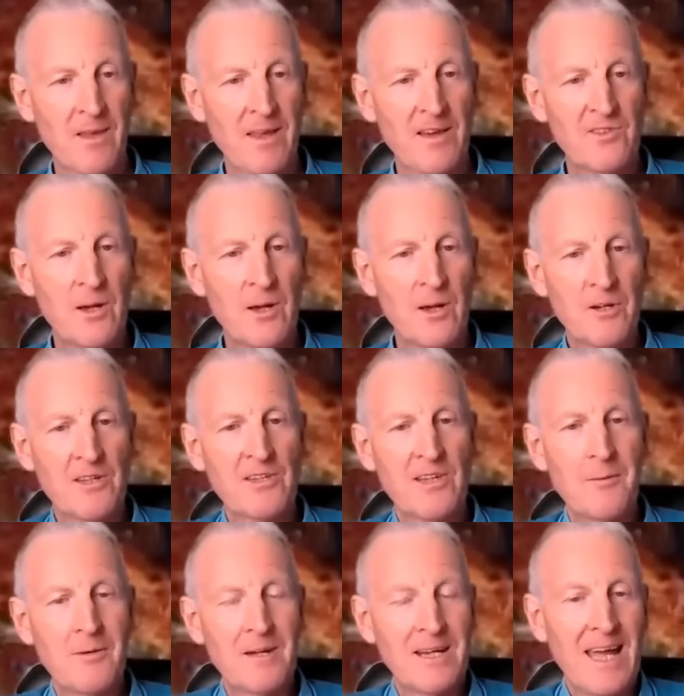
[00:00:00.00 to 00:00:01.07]
If someone is
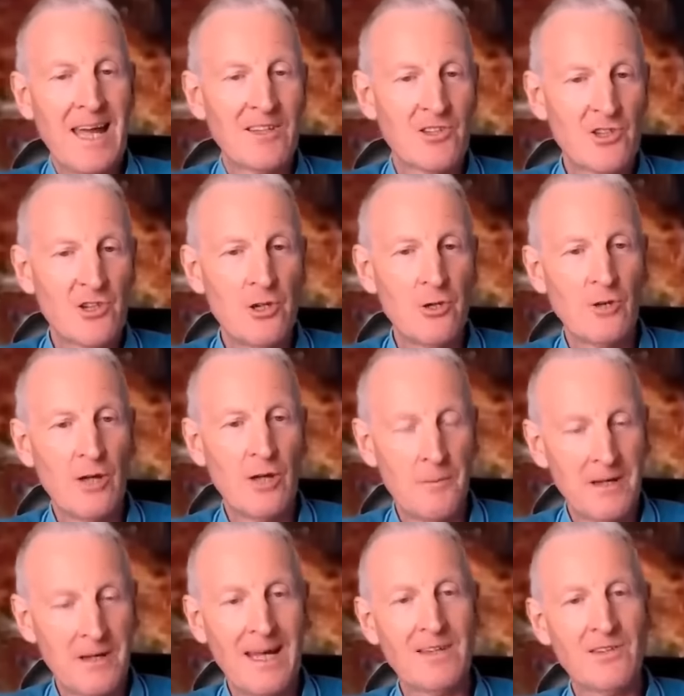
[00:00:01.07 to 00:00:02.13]
coming against you, come
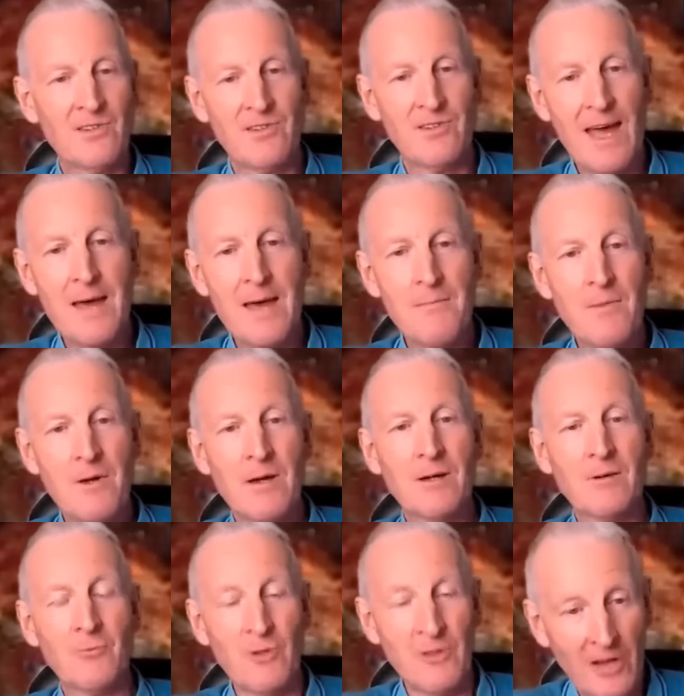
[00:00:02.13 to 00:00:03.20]
against them
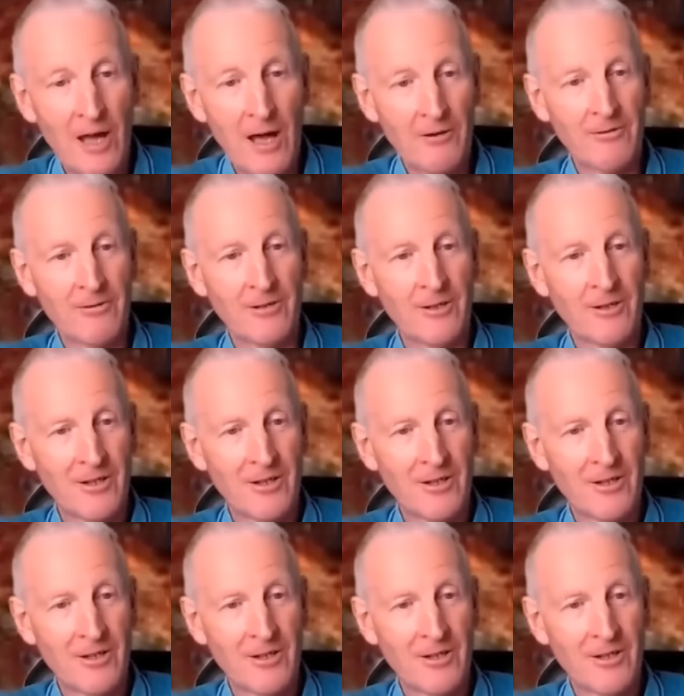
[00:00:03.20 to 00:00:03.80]
with love.